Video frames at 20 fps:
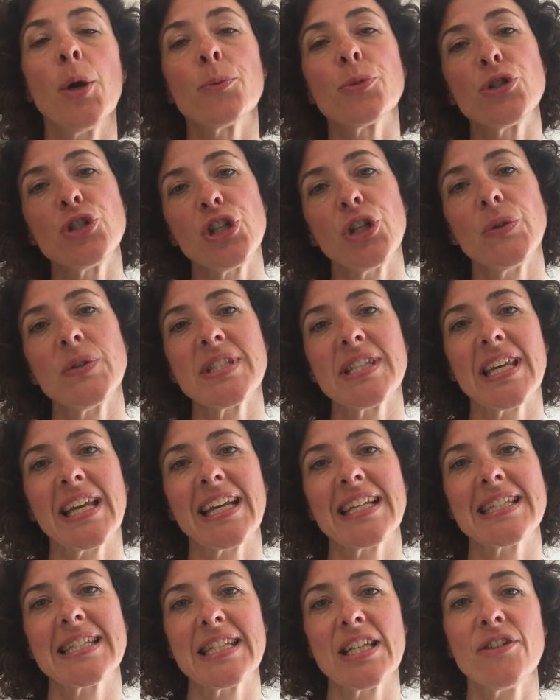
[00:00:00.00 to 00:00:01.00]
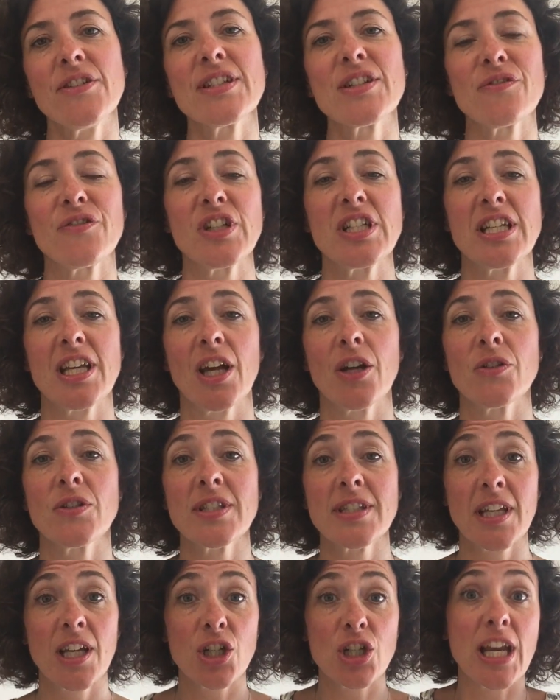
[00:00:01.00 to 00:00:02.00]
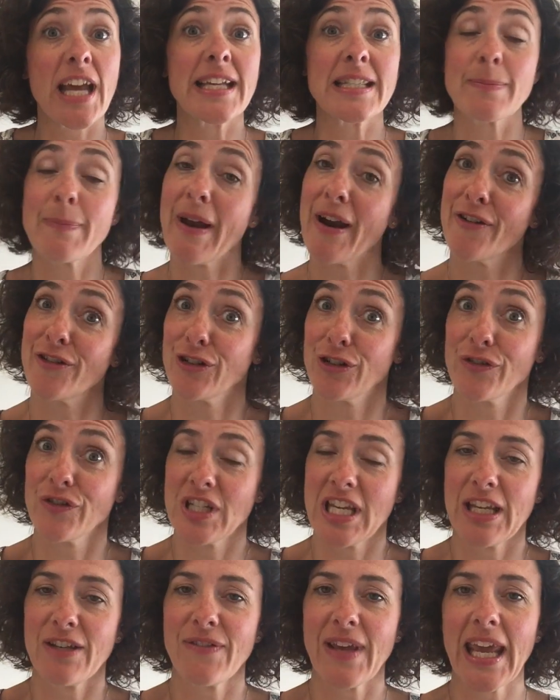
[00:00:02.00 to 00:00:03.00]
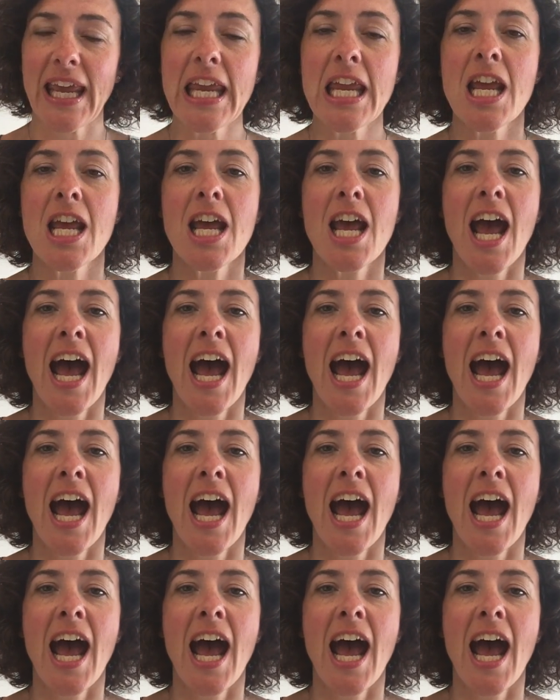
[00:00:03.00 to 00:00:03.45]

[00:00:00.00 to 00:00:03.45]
producing a series of videos such as Baranov TV